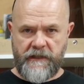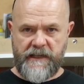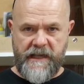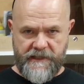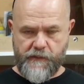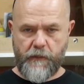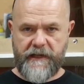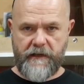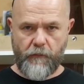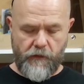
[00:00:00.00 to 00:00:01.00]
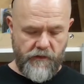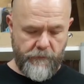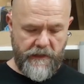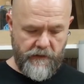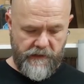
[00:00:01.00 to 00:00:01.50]
Next week, we're going
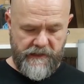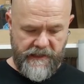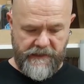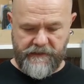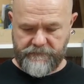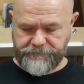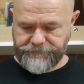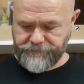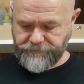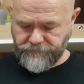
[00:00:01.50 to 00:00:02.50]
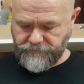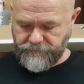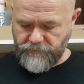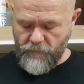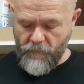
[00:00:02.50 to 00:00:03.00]
to be looking at
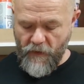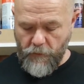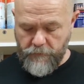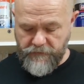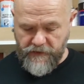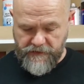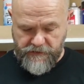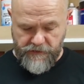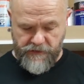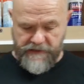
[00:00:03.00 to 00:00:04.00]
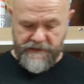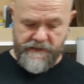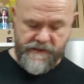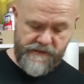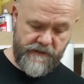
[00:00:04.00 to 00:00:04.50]
what we've got to do
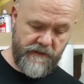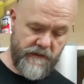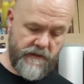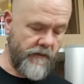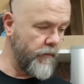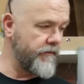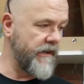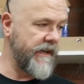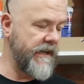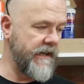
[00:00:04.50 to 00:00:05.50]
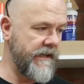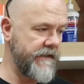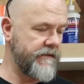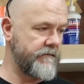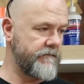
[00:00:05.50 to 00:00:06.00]
is we've got to add